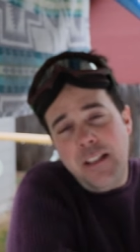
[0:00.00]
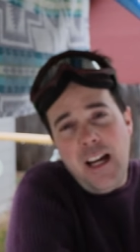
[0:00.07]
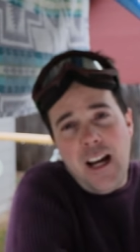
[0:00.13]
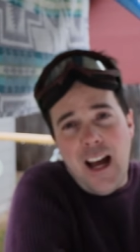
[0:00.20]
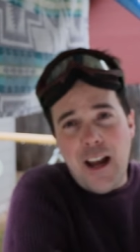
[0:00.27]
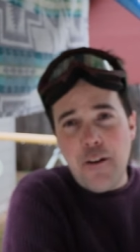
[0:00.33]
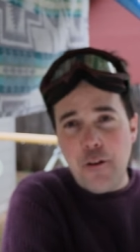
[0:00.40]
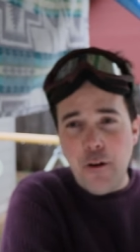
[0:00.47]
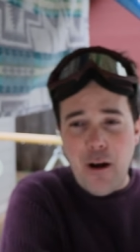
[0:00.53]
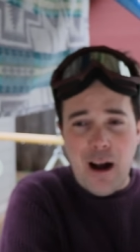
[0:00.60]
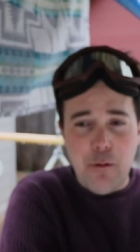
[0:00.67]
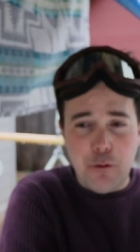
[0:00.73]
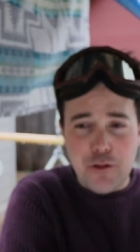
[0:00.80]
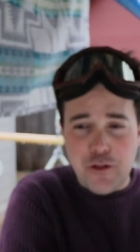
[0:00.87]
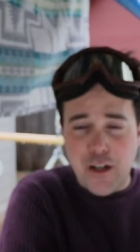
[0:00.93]
yeah, I don't know.
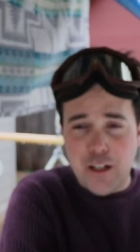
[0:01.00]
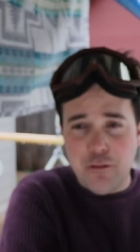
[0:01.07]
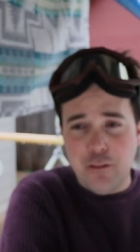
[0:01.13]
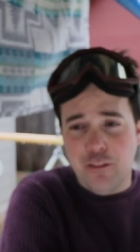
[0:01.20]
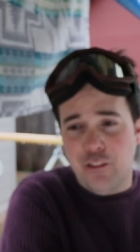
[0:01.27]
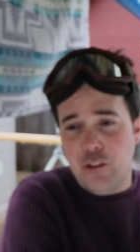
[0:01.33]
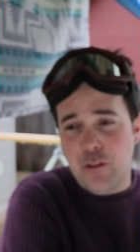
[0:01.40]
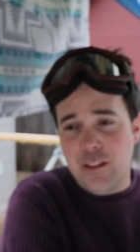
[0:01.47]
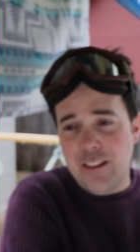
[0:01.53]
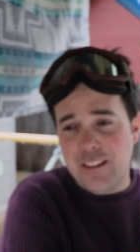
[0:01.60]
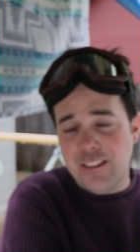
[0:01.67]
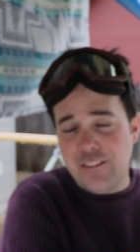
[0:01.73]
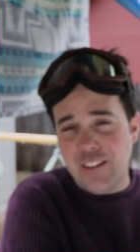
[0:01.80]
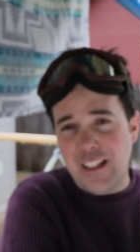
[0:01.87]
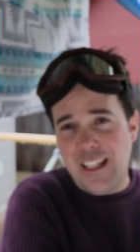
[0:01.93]
I will try to review
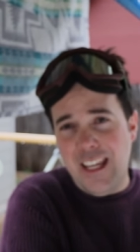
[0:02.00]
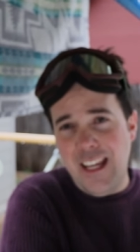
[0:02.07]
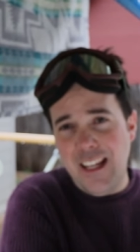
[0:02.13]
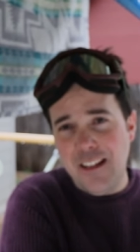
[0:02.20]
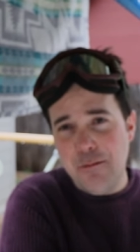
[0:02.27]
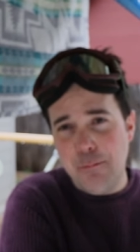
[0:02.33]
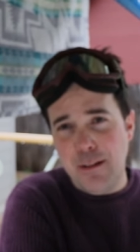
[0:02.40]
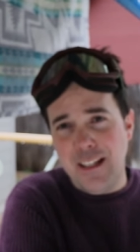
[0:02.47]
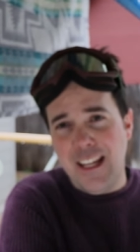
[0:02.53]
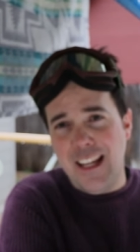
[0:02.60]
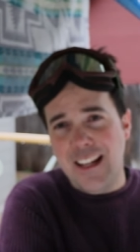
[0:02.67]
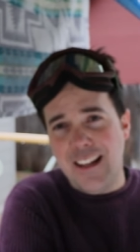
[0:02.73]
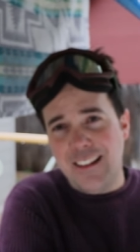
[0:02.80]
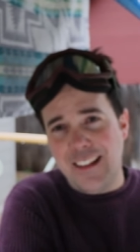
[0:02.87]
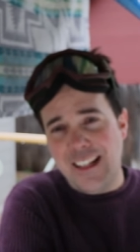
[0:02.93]
these if I can, but
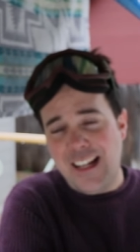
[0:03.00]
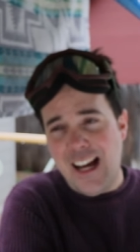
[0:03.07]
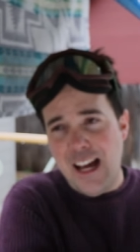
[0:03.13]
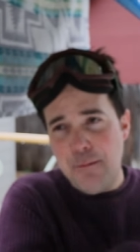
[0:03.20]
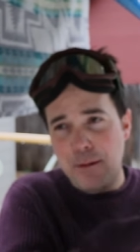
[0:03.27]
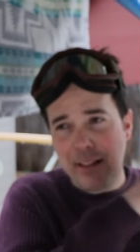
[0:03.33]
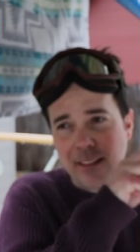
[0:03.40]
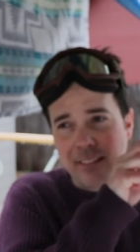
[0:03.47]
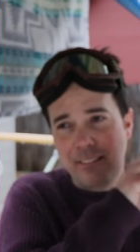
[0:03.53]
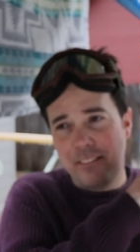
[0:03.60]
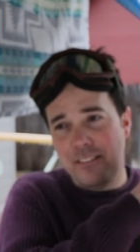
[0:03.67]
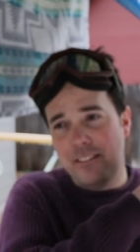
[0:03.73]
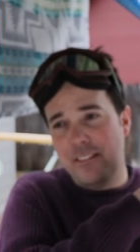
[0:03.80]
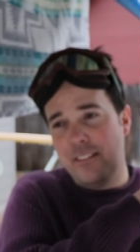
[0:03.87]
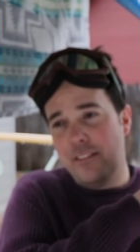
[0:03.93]
again, like I make
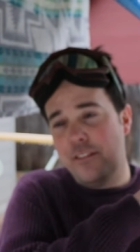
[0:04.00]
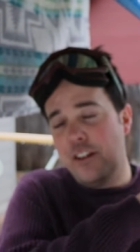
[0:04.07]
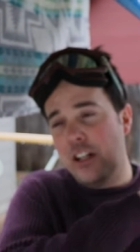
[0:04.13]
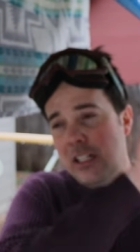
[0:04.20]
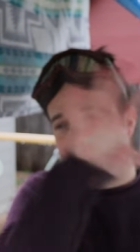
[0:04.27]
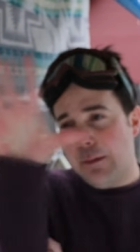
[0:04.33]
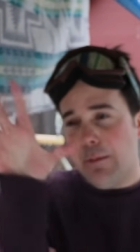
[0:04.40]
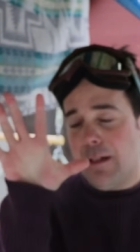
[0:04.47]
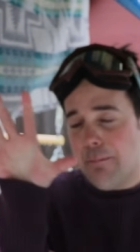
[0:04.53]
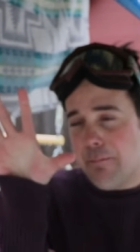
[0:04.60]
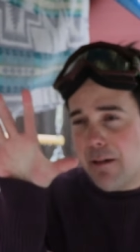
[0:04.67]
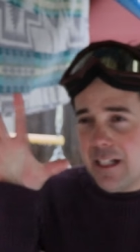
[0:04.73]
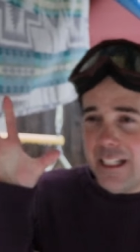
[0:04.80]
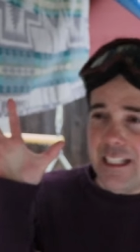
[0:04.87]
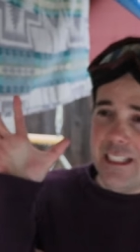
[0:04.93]
uh, very limited
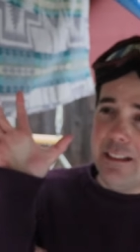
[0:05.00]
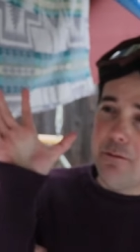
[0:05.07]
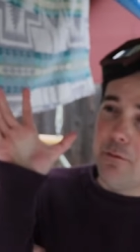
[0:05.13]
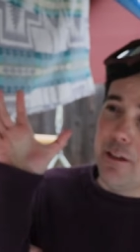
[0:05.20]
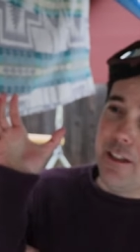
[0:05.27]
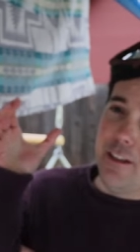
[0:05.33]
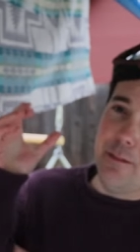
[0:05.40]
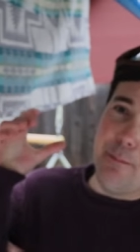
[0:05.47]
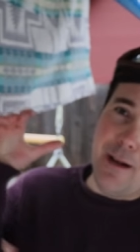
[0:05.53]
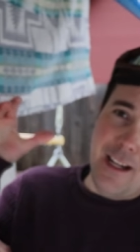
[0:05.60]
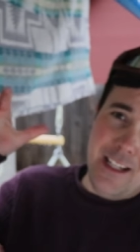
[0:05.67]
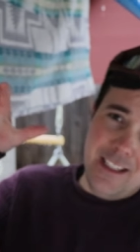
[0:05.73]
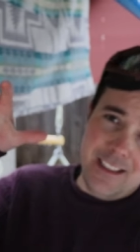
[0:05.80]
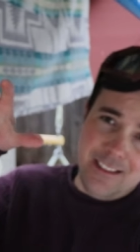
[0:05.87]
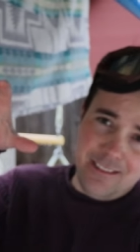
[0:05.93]
money with
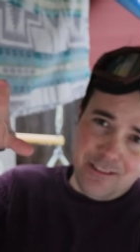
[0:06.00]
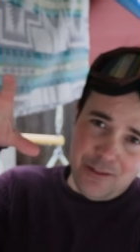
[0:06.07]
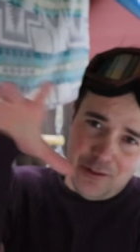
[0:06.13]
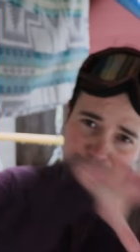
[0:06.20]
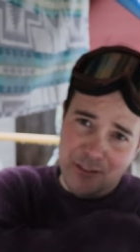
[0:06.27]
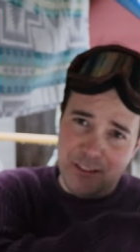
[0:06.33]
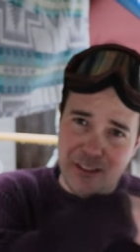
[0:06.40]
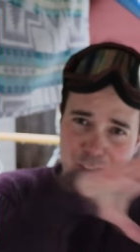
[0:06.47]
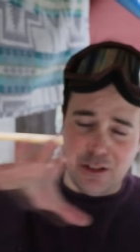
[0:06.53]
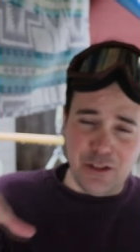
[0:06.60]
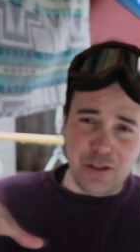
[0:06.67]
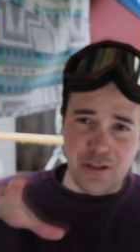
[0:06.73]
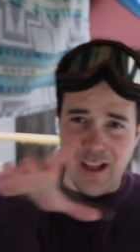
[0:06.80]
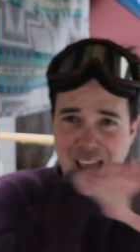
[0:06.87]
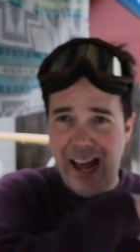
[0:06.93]
my
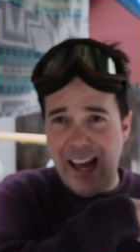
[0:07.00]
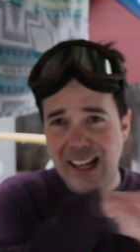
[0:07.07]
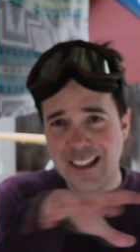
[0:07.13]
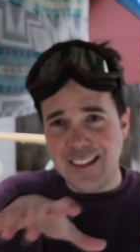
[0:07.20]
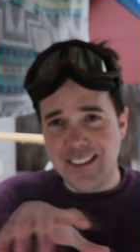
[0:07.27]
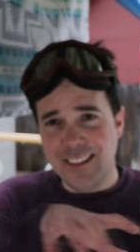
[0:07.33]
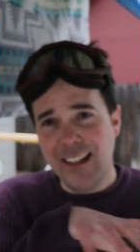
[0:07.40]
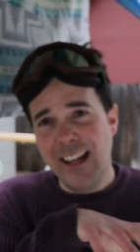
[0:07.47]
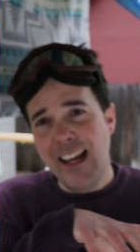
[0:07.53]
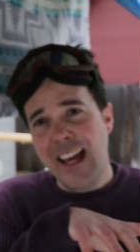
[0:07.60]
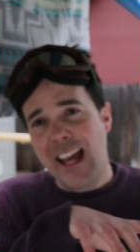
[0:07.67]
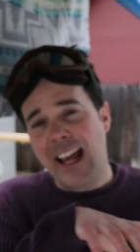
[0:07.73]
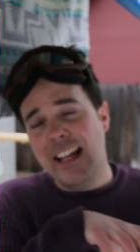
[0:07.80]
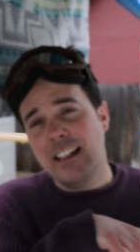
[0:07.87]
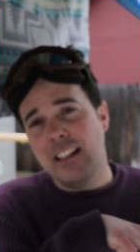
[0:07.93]
ads
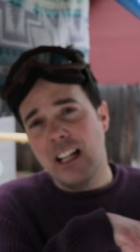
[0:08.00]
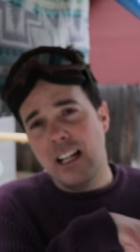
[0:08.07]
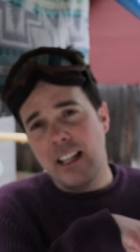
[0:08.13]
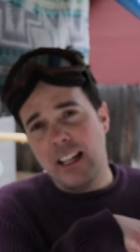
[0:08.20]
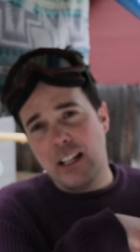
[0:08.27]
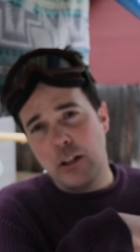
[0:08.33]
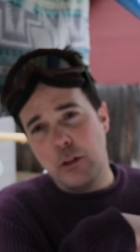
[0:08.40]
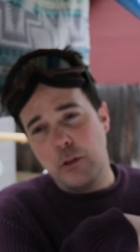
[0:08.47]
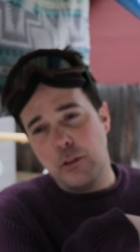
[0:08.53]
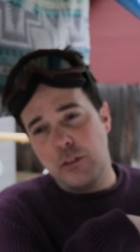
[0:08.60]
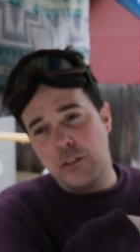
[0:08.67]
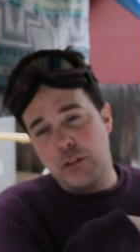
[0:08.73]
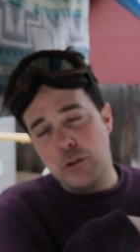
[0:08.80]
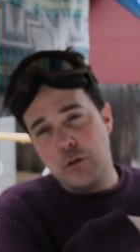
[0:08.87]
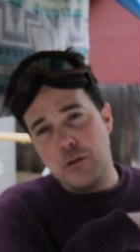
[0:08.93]
and a lot of that
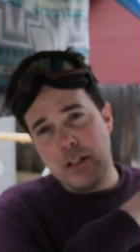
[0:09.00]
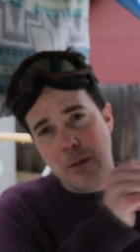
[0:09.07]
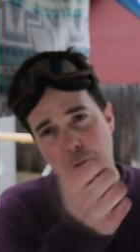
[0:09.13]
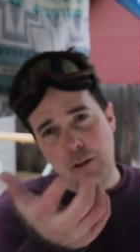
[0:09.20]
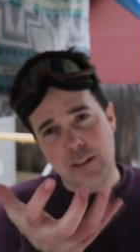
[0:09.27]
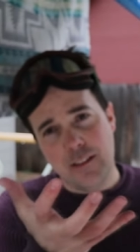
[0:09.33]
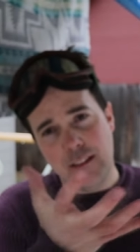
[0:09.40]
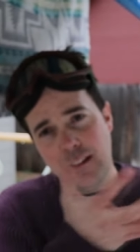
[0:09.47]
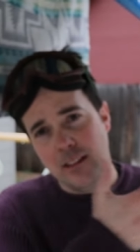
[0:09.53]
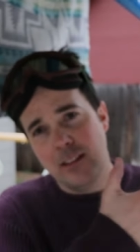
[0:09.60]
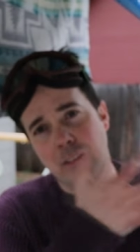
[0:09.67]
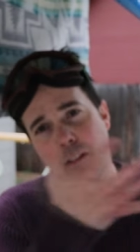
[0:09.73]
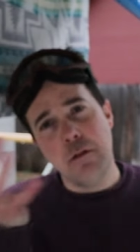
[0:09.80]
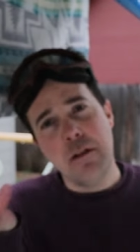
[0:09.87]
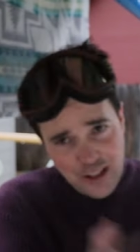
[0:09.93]
goes to demoing skis.
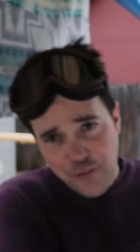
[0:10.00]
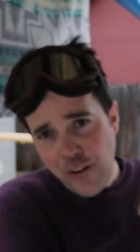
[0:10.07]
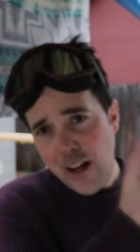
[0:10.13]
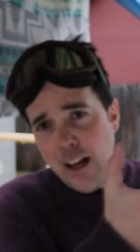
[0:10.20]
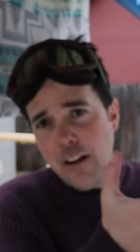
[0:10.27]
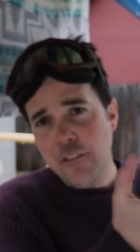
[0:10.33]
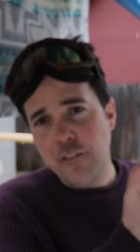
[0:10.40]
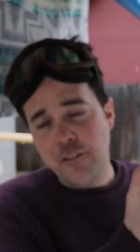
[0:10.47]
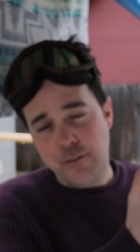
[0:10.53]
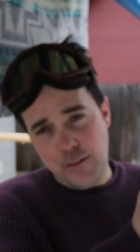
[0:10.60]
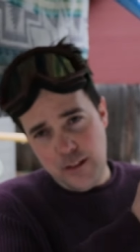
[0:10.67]
So if I have